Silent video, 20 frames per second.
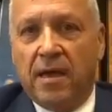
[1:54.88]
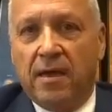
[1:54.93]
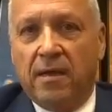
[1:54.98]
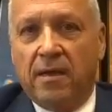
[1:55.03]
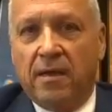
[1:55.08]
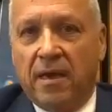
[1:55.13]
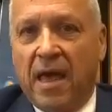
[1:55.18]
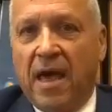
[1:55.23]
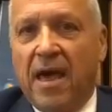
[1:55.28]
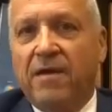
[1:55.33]

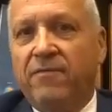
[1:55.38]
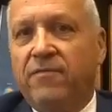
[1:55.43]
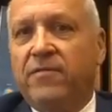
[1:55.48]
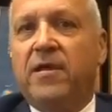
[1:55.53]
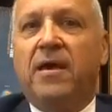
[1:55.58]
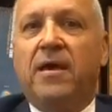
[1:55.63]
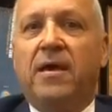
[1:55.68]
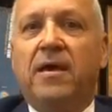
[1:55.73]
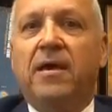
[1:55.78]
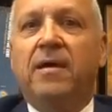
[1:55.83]
live
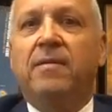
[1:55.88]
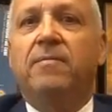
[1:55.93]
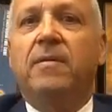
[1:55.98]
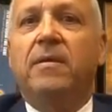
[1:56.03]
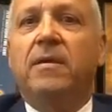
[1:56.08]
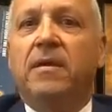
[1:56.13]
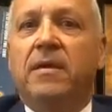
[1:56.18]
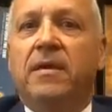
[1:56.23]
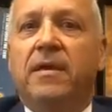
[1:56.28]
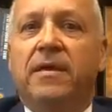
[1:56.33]
time,
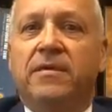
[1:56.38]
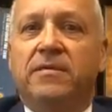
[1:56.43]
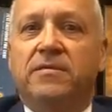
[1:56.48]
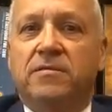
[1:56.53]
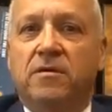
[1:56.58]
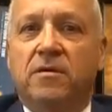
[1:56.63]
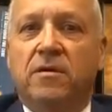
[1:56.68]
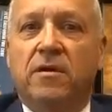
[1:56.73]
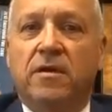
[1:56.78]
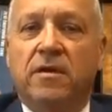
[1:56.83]
it is
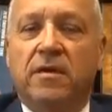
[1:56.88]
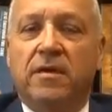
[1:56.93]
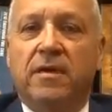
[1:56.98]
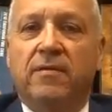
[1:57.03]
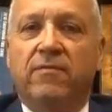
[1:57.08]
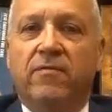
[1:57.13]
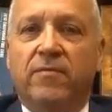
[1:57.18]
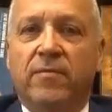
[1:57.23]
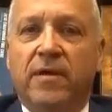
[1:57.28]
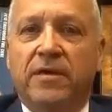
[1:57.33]
current
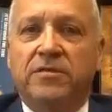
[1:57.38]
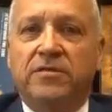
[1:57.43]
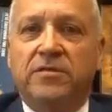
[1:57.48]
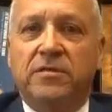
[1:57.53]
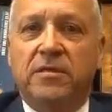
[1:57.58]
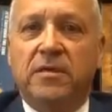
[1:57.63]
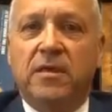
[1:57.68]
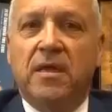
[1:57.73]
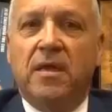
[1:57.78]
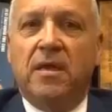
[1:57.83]

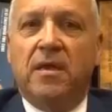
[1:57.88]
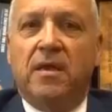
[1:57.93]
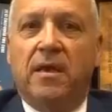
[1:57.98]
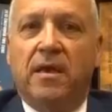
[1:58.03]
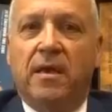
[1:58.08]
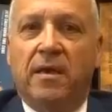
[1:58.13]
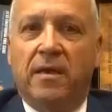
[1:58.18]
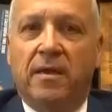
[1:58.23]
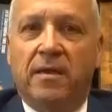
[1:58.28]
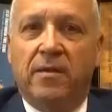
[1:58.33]
information,
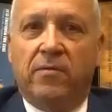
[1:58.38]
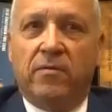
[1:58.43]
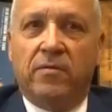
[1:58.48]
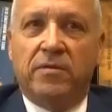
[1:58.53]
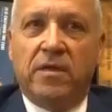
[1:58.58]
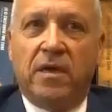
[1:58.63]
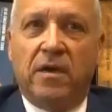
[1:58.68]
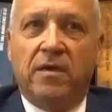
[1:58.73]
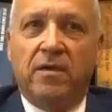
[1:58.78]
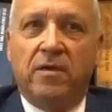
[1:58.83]
and it will
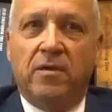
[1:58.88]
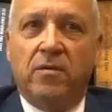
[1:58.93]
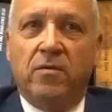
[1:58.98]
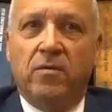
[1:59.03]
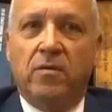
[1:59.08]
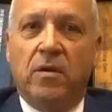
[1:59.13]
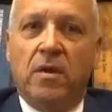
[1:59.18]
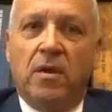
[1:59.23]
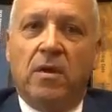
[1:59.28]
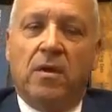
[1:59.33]
tell
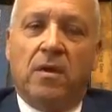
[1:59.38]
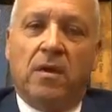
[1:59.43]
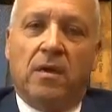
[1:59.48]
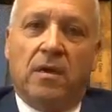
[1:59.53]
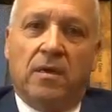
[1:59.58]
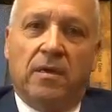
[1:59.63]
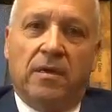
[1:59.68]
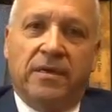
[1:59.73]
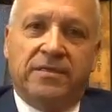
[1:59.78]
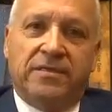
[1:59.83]
you
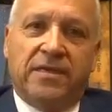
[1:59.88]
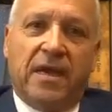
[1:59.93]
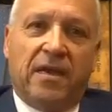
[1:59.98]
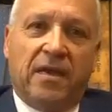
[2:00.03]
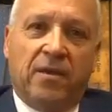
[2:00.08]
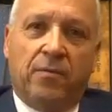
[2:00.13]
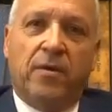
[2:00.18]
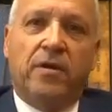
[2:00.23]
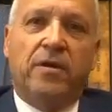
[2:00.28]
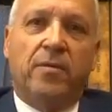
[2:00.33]
exactly
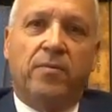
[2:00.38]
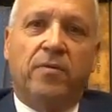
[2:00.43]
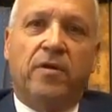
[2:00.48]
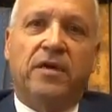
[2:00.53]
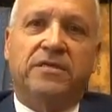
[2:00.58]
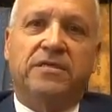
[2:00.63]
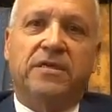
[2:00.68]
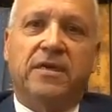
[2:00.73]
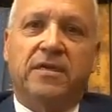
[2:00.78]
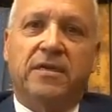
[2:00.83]
where your
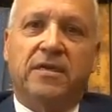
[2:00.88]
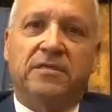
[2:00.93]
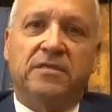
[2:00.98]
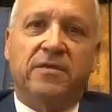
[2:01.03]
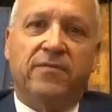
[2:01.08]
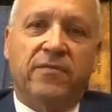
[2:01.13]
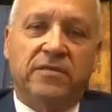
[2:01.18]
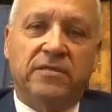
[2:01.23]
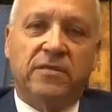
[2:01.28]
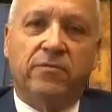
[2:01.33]
project is.
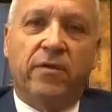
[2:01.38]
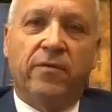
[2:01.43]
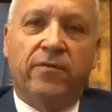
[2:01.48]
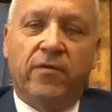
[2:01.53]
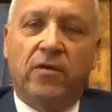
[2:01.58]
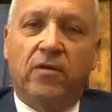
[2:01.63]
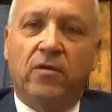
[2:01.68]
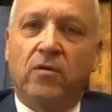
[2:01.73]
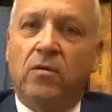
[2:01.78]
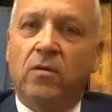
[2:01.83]
If it's in
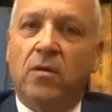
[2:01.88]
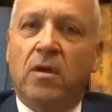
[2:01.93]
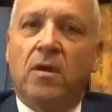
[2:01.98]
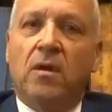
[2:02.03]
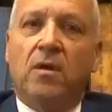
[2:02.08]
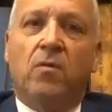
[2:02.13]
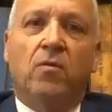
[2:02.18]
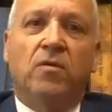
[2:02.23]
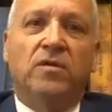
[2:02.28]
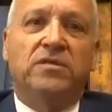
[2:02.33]
review,
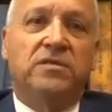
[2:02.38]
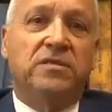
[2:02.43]
which